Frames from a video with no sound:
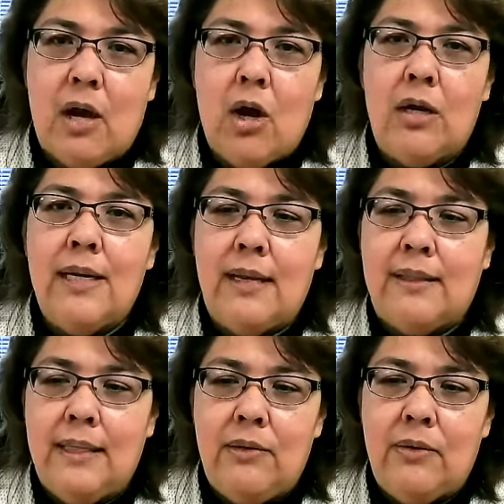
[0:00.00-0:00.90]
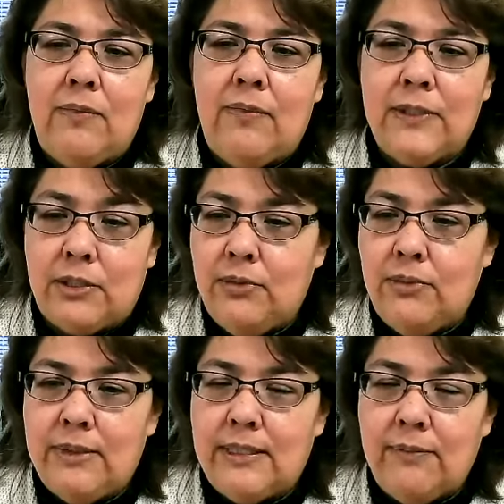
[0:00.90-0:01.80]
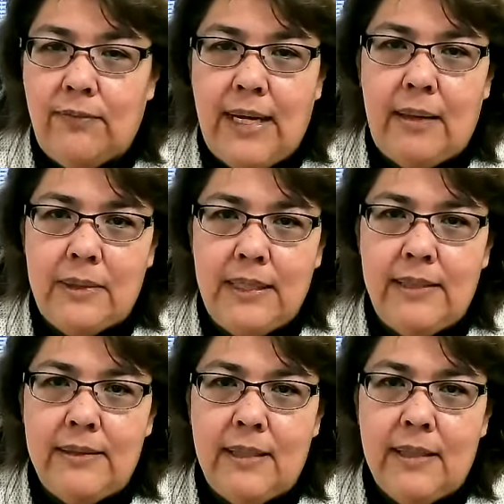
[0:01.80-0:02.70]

our Latino students and families,